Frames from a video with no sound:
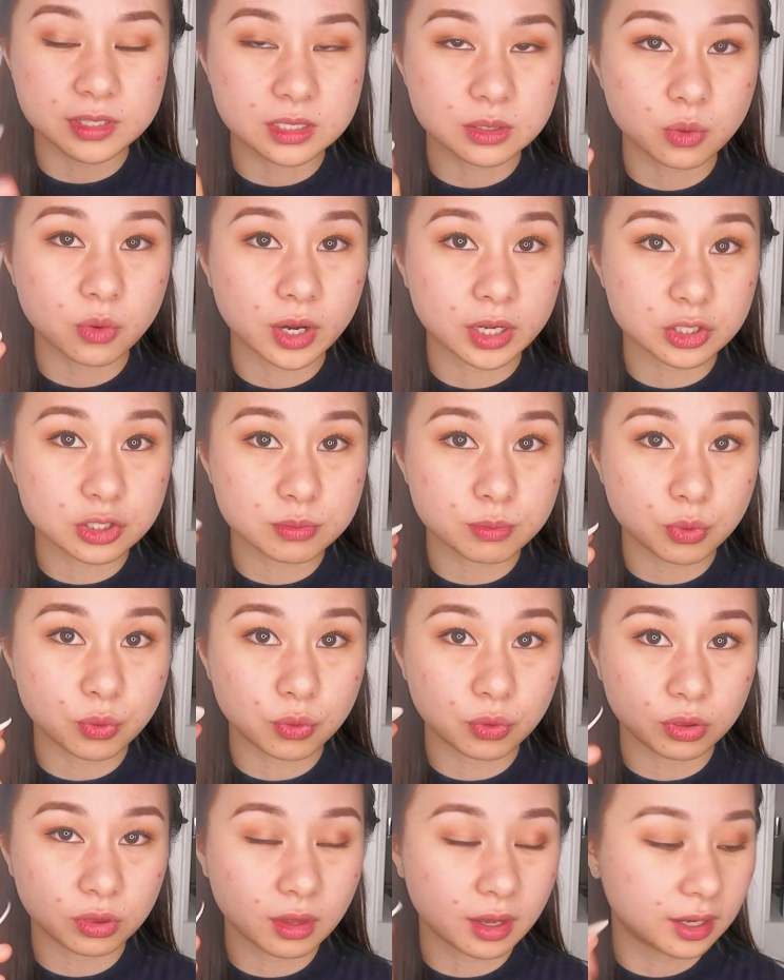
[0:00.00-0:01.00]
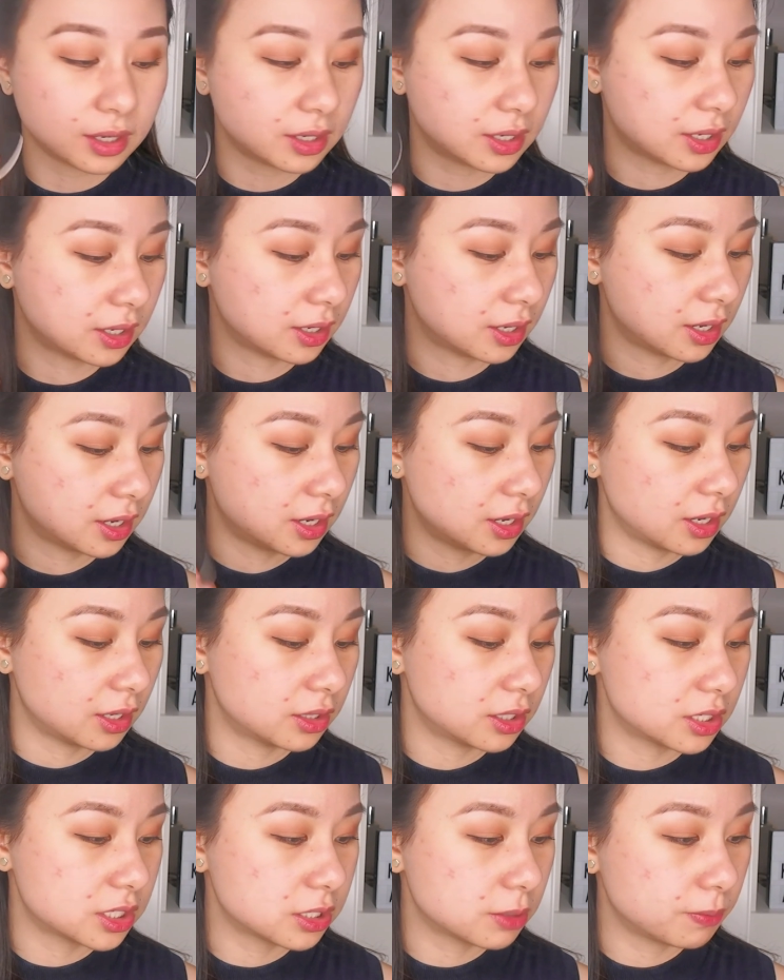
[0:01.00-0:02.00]
It's quite smooth like
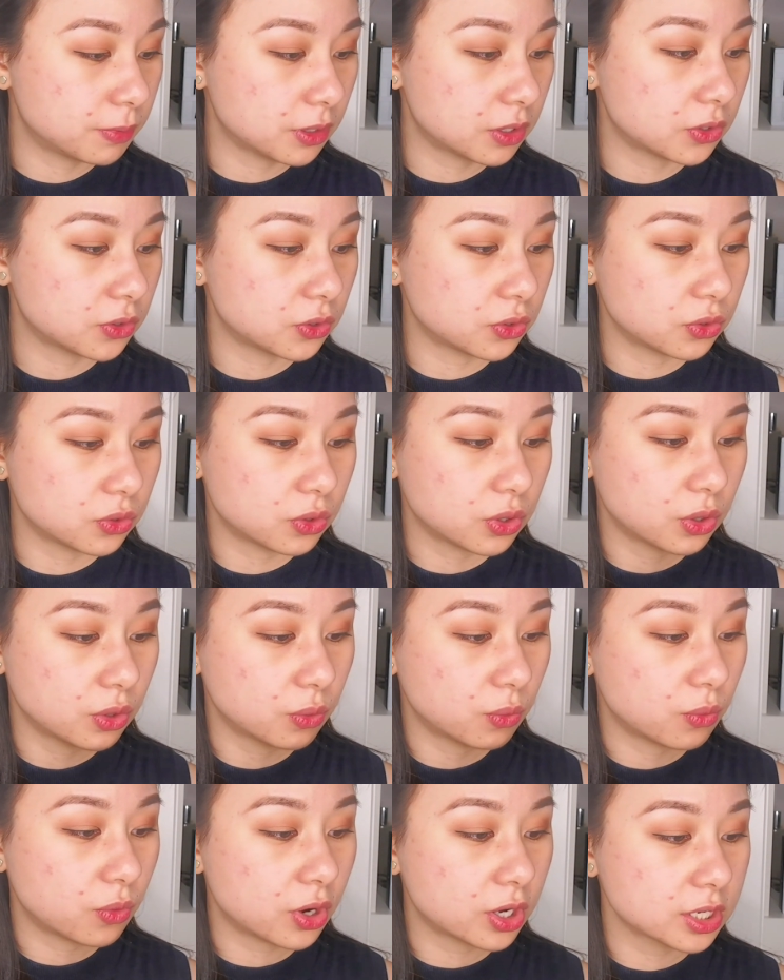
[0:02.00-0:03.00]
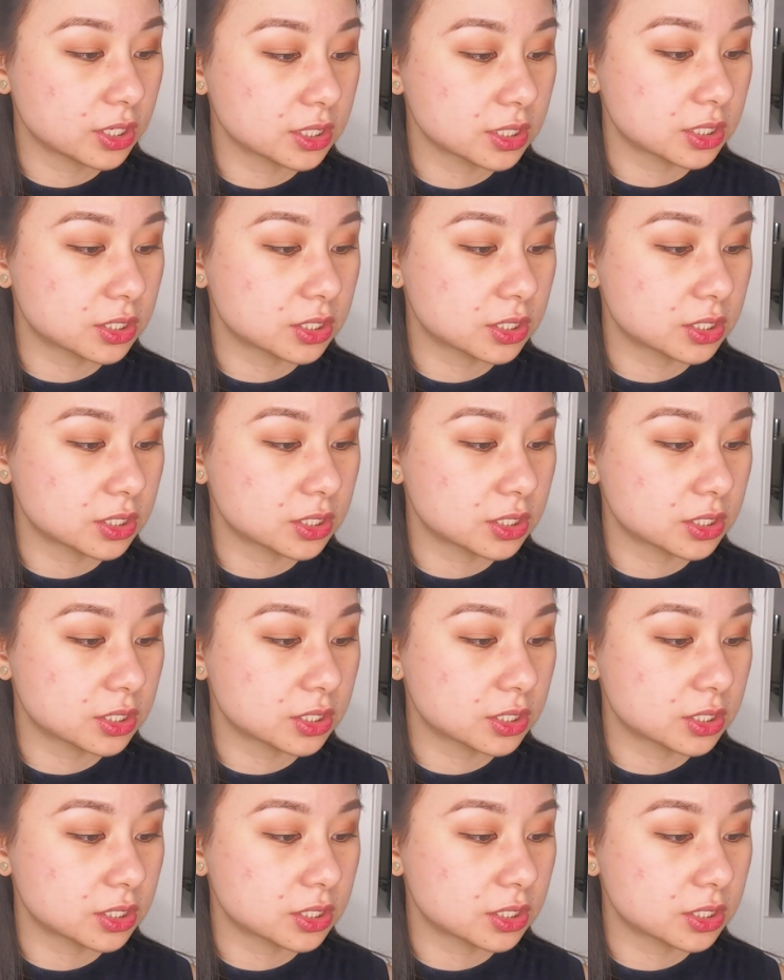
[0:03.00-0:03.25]
the typical one.